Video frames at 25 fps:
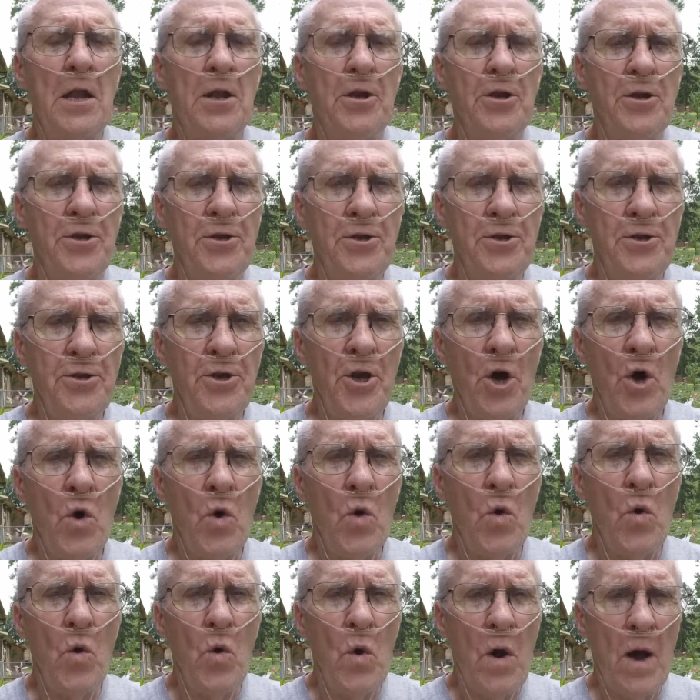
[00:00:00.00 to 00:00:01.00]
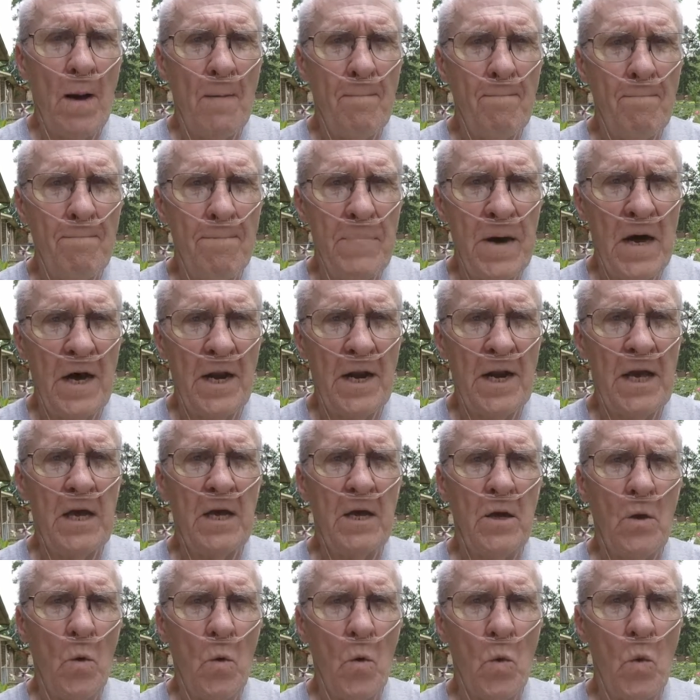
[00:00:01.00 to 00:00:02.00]

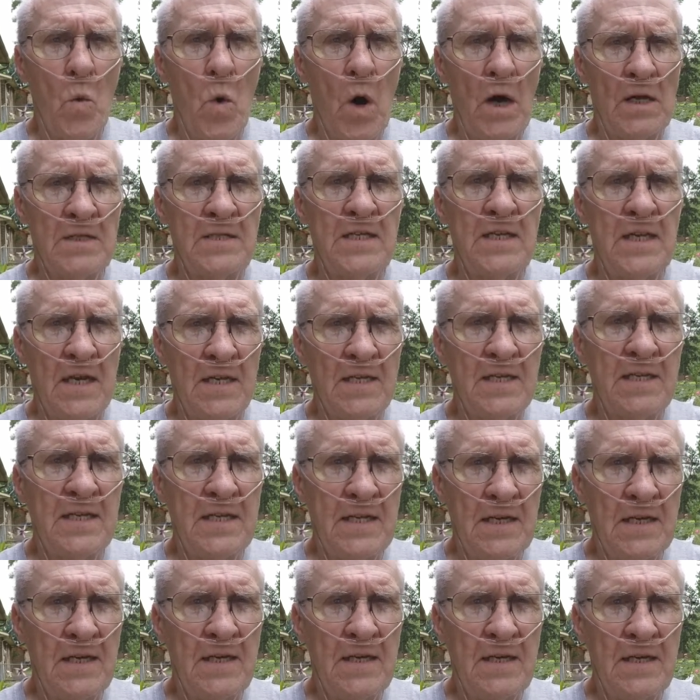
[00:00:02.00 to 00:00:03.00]
Nobody wants us.